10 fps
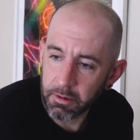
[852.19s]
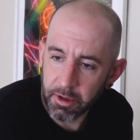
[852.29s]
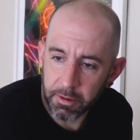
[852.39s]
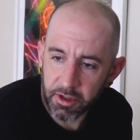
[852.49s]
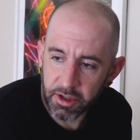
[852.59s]

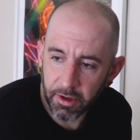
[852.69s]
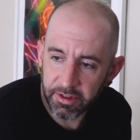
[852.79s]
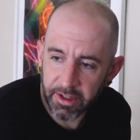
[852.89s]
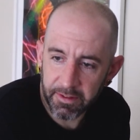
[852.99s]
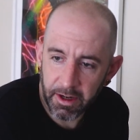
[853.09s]
pretty much
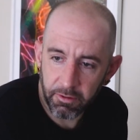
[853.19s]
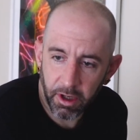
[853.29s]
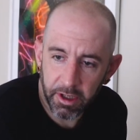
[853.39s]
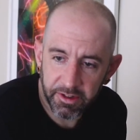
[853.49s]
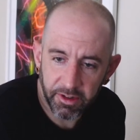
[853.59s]
always have that
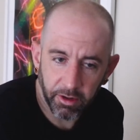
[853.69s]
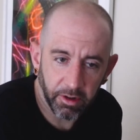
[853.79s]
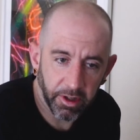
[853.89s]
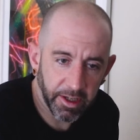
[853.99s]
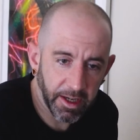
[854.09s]
running. So
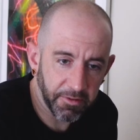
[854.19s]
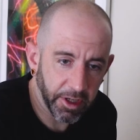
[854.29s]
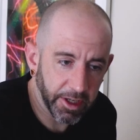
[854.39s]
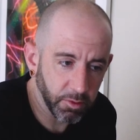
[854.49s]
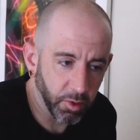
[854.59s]
like every
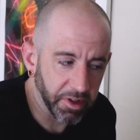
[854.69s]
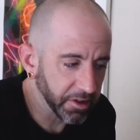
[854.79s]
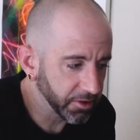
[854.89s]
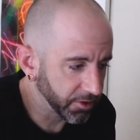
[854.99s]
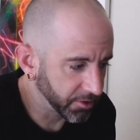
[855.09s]
8 weeks,